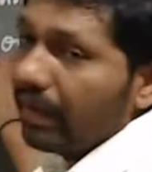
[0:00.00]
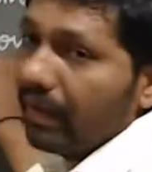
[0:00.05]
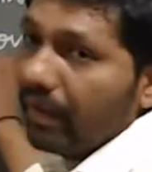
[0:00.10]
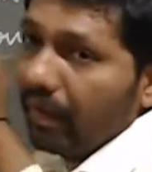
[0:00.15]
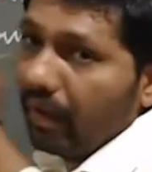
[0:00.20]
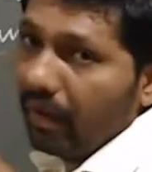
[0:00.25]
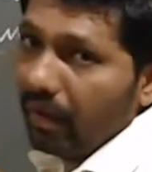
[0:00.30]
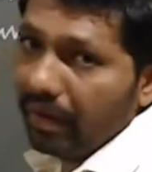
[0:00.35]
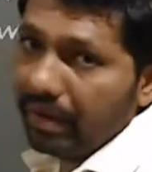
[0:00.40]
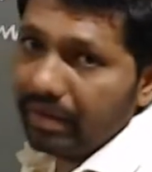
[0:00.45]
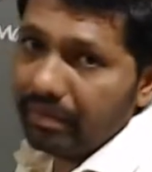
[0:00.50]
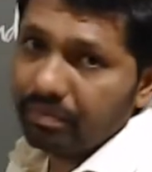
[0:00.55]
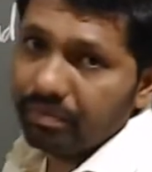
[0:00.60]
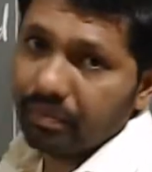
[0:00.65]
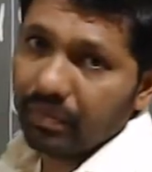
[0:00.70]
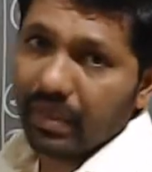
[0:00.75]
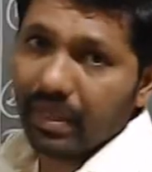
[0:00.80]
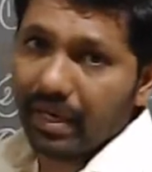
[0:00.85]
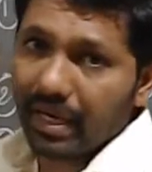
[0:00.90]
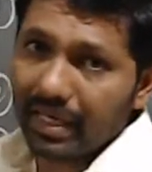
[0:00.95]
noun,
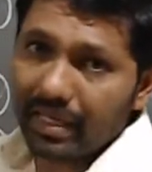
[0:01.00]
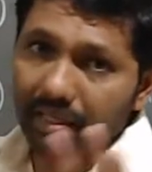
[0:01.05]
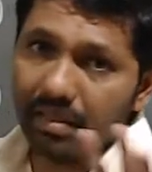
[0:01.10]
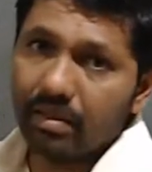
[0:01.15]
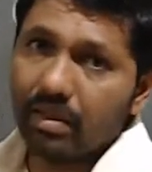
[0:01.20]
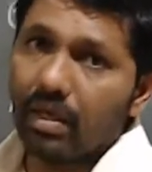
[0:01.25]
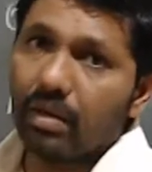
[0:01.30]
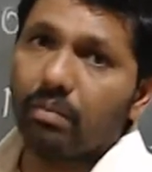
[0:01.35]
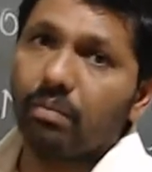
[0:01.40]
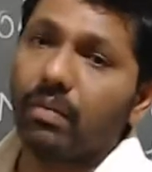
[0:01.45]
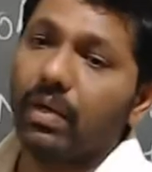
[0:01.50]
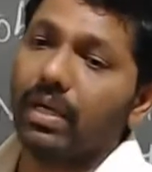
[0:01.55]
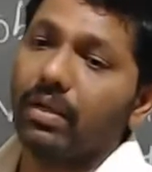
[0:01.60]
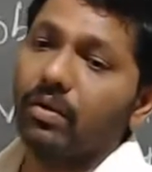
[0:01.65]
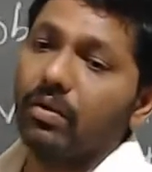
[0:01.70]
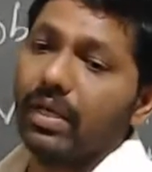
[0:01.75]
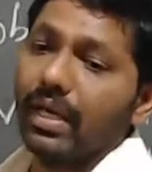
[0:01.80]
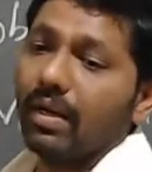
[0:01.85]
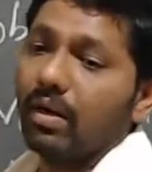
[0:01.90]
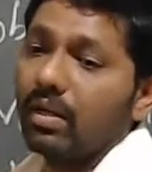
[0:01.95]
right? But
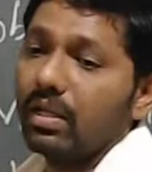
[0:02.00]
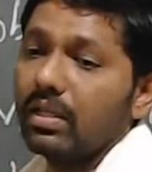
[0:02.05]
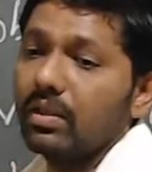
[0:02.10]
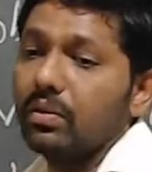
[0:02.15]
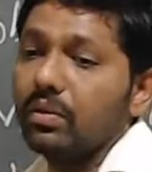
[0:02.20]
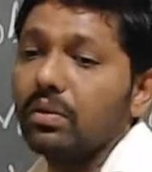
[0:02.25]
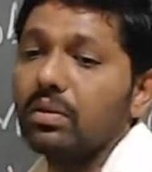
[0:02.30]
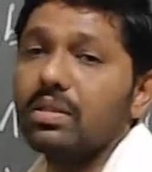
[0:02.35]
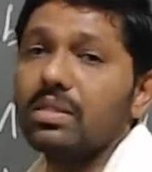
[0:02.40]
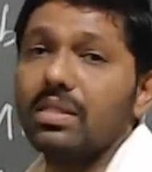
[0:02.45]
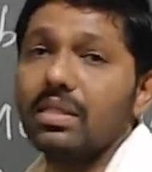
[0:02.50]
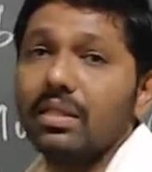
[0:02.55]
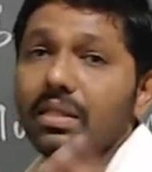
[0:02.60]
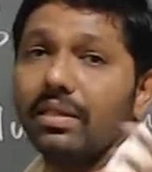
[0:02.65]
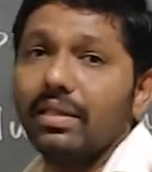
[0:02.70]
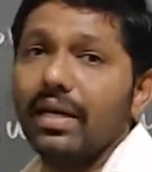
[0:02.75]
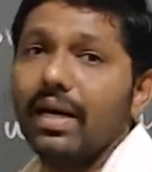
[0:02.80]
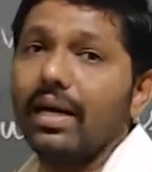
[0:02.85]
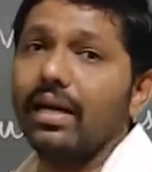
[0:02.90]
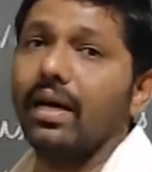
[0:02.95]
you cannot use
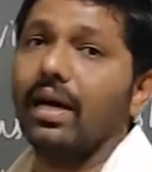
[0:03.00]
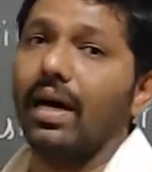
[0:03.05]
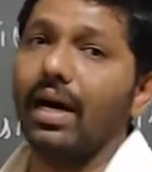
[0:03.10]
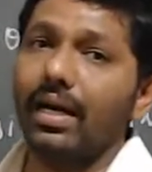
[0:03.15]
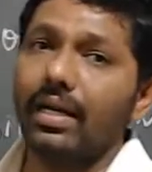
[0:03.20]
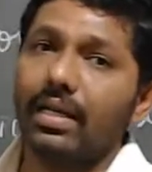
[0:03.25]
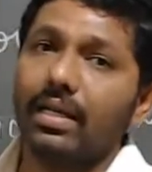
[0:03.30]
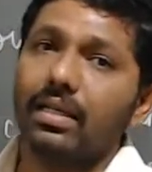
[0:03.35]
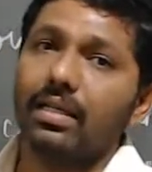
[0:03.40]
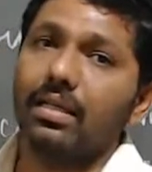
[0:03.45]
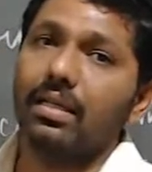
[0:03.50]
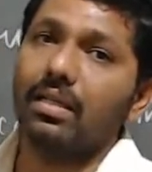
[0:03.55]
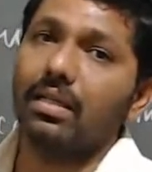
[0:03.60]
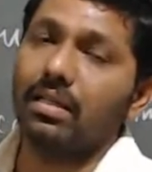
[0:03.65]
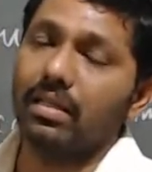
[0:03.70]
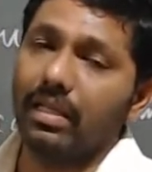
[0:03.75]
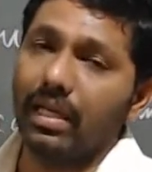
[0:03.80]
that article,